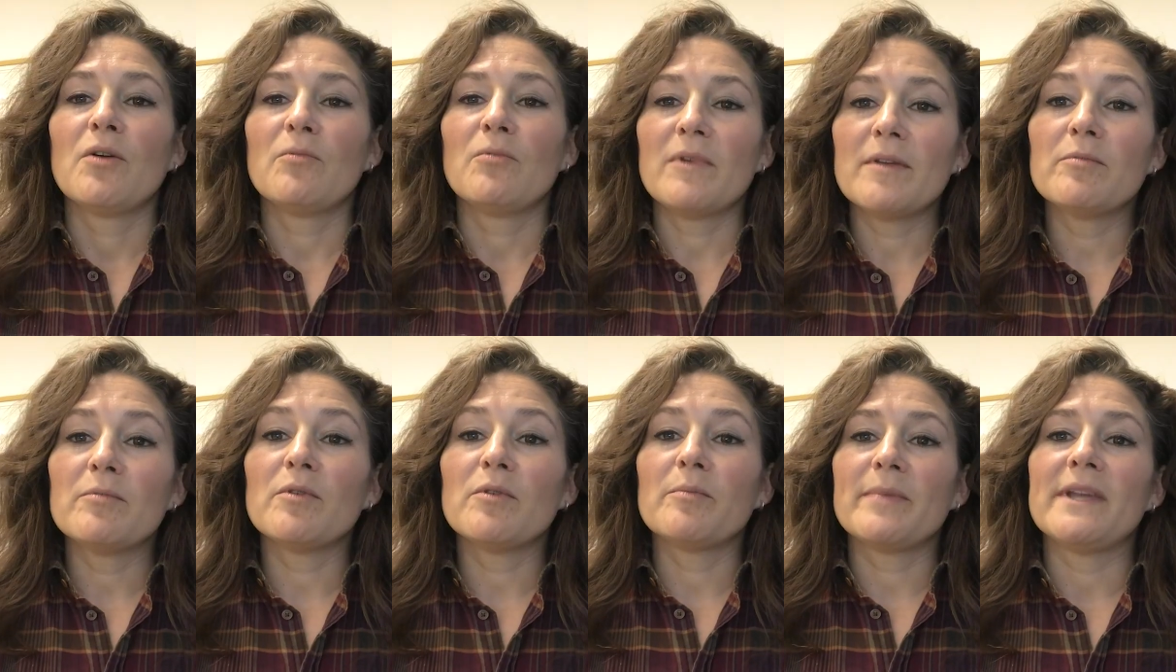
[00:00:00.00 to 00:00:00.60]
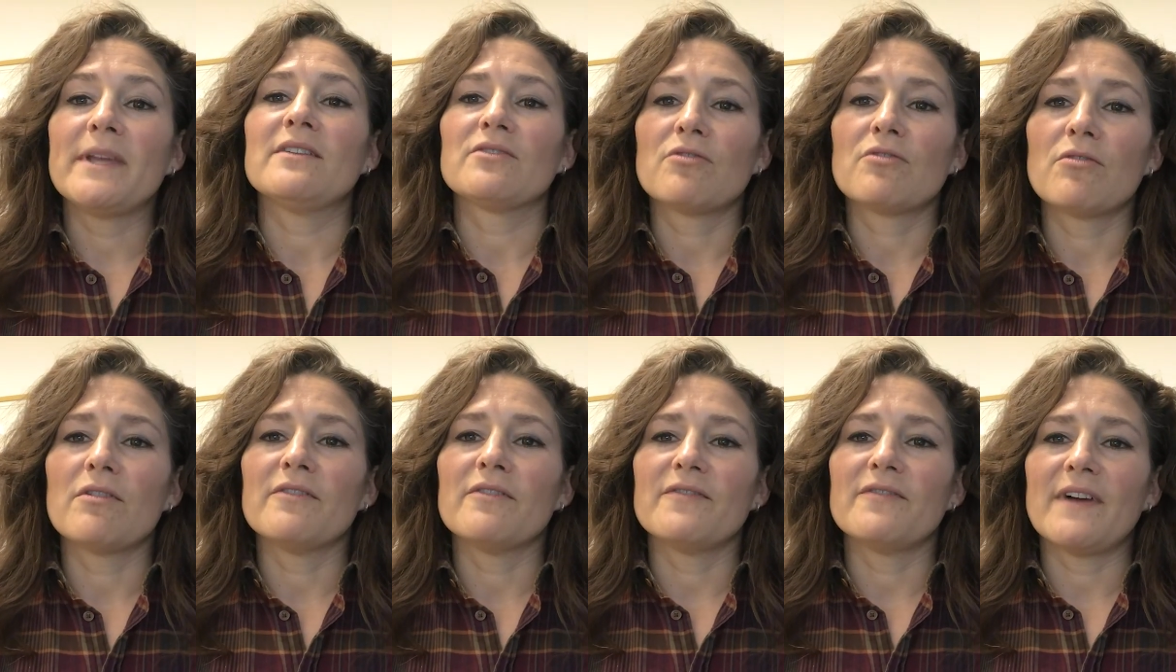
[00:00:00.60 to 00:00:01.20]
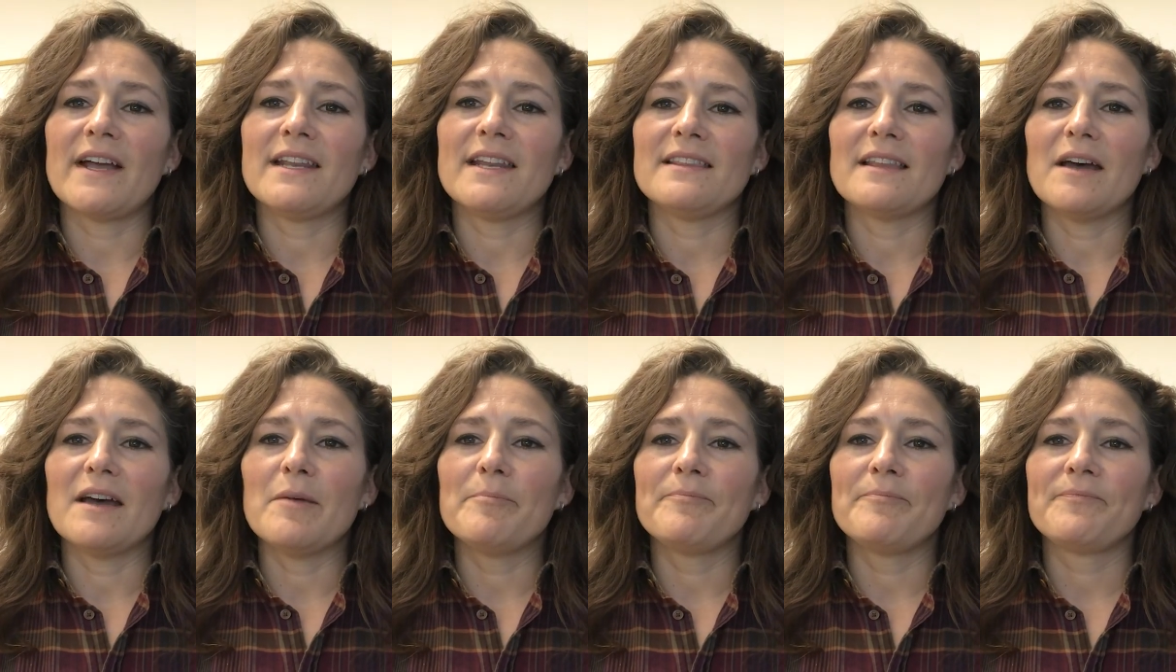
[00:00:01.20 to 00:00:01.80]
We will be in court fighting
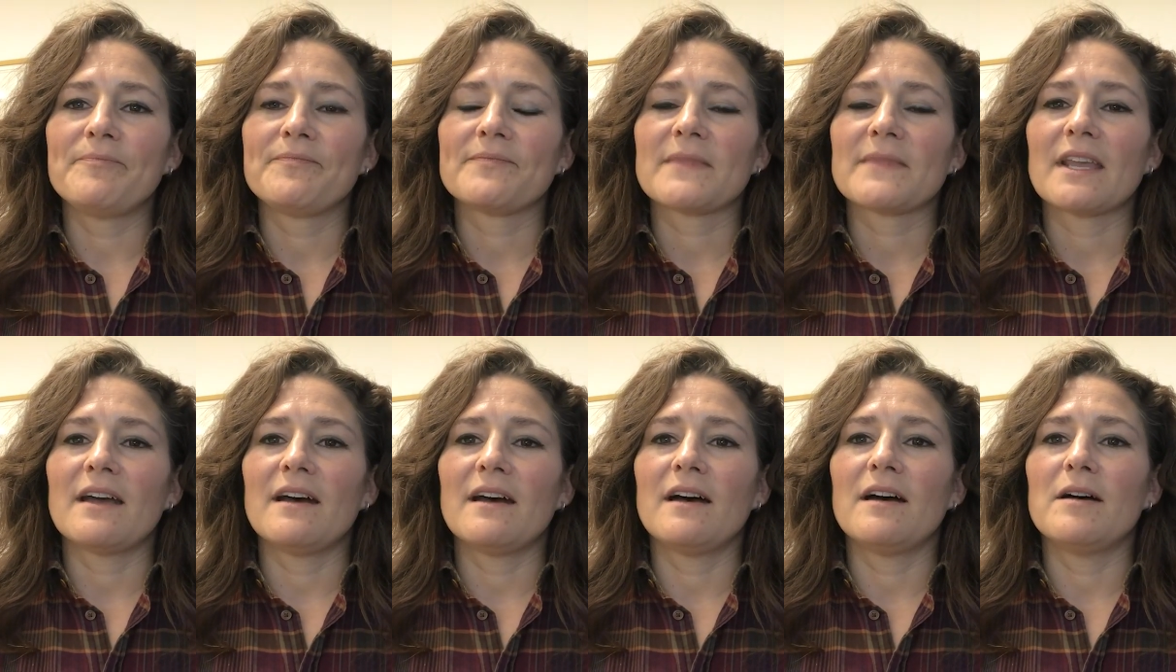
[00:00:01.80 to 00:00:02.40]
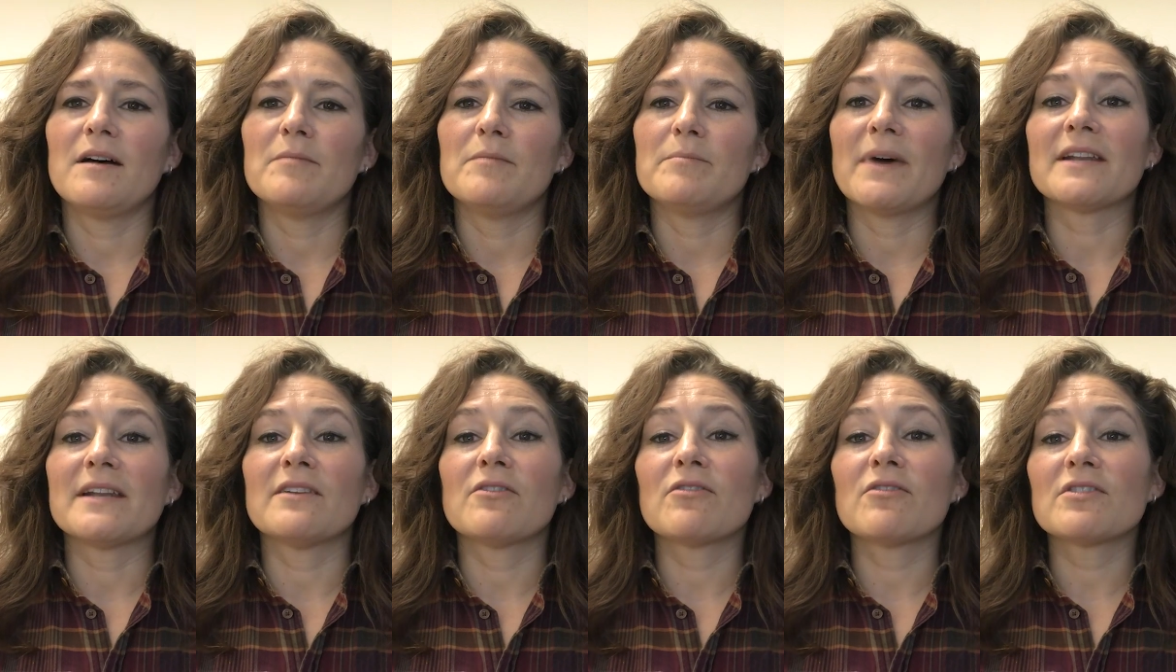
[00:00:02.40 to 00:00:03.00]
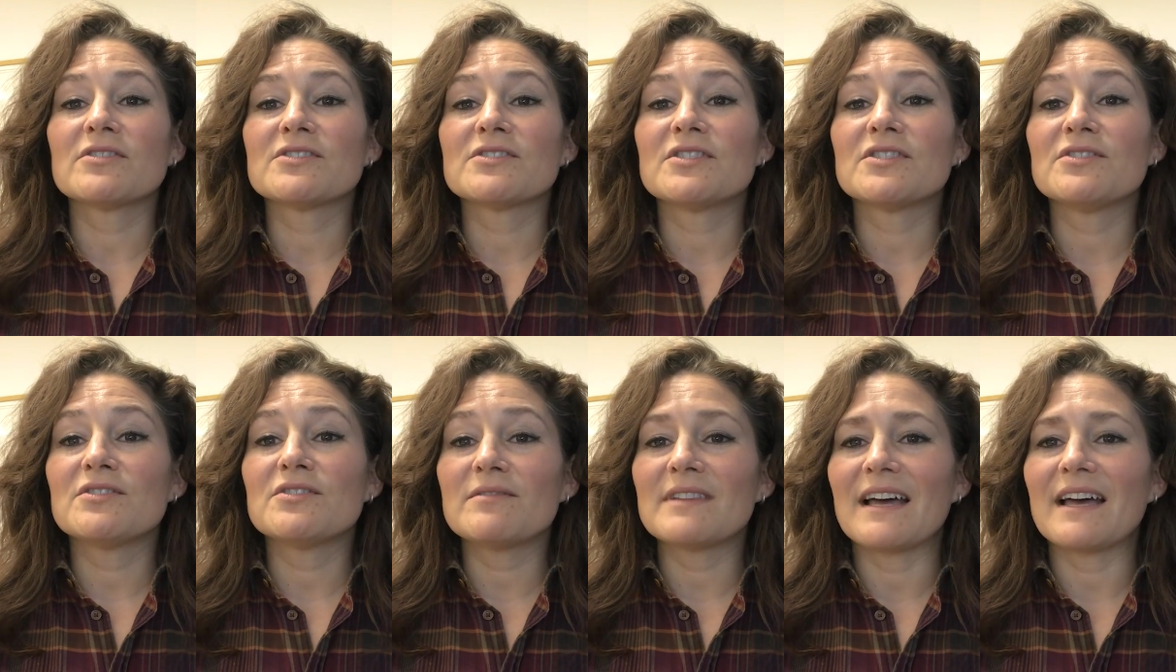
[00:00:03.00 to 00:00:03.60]
them. Um, but in order to
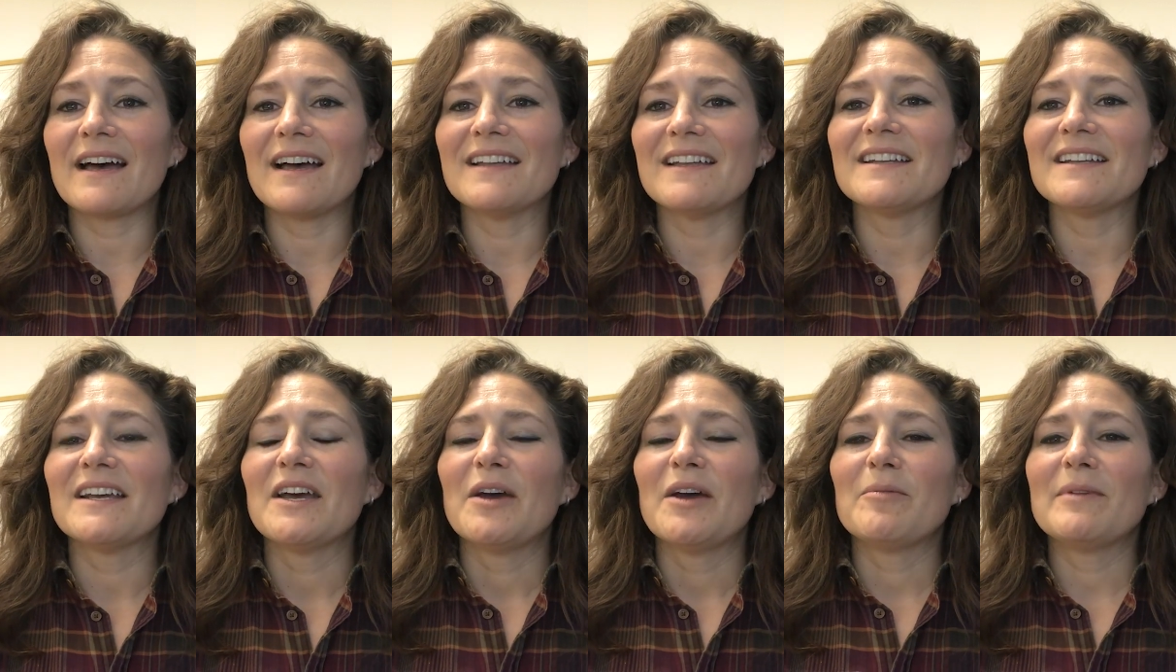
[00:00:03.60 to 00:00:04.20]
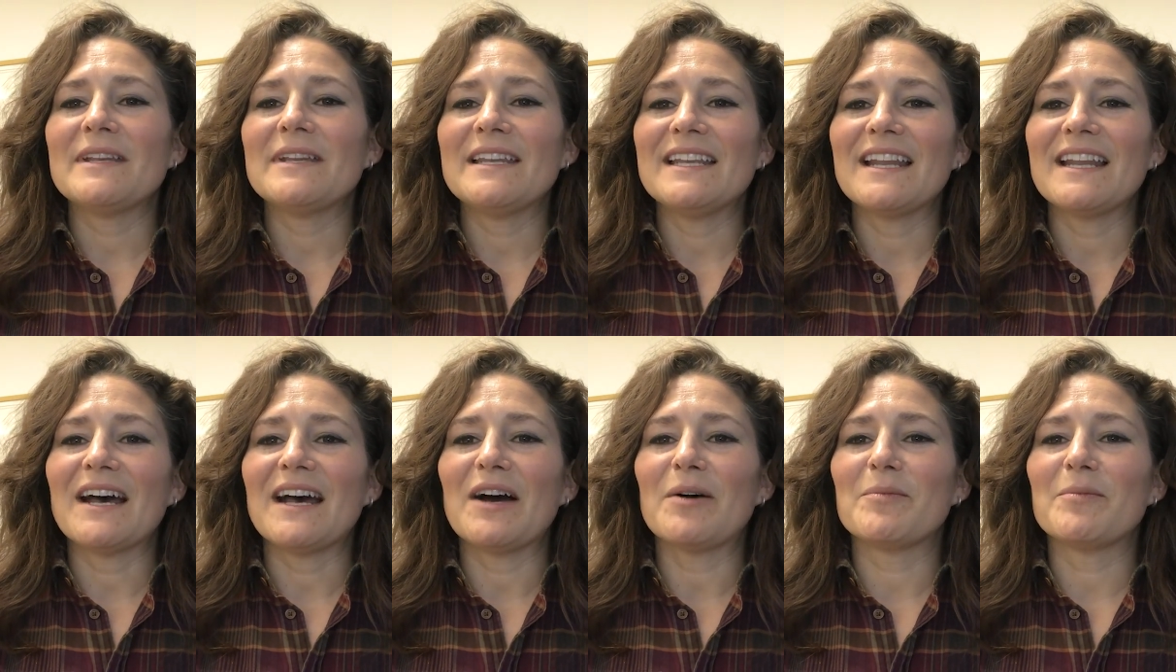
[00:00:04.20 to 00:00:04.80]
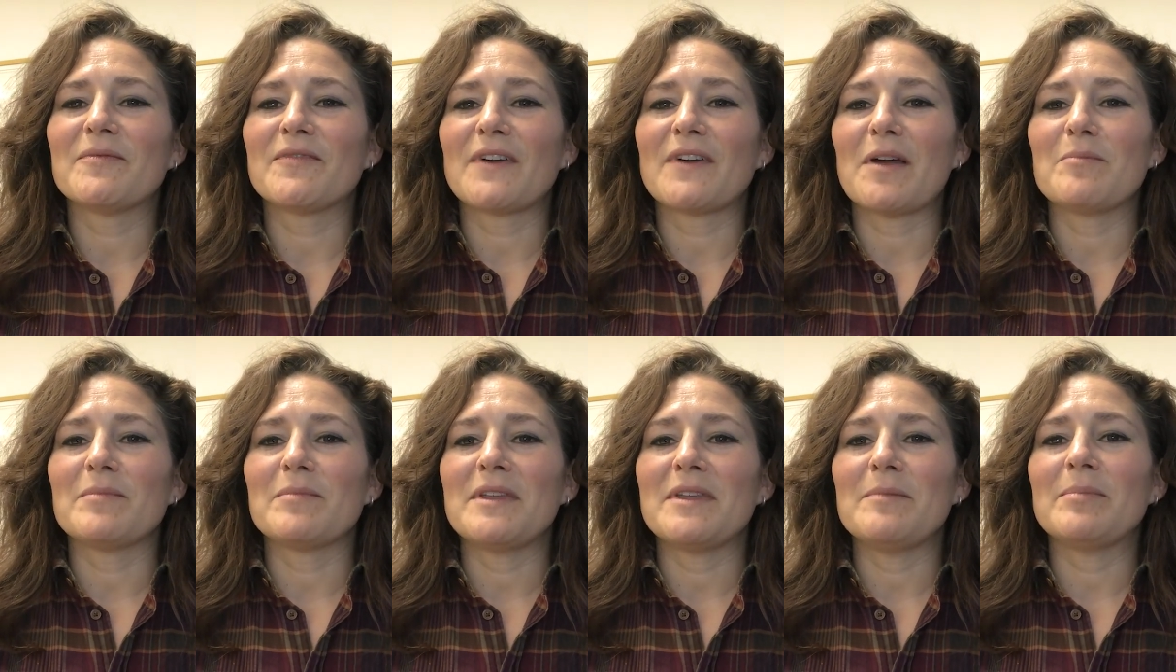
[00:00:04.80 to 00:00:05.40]
do that, we need help
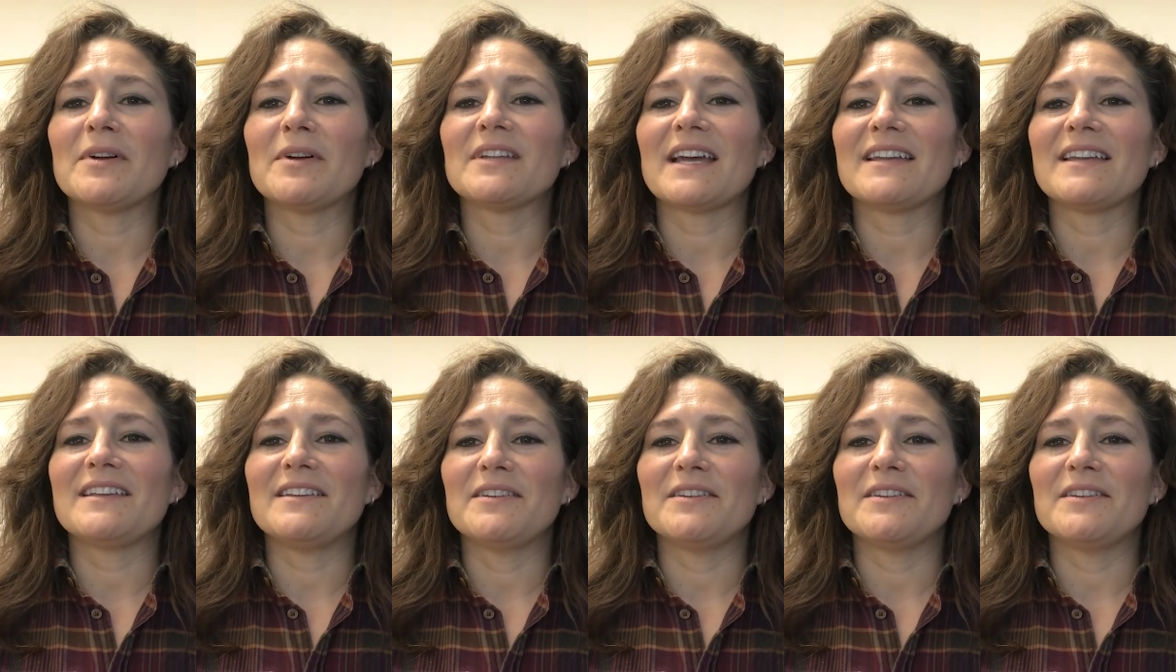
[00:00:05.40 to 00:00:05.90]
from people like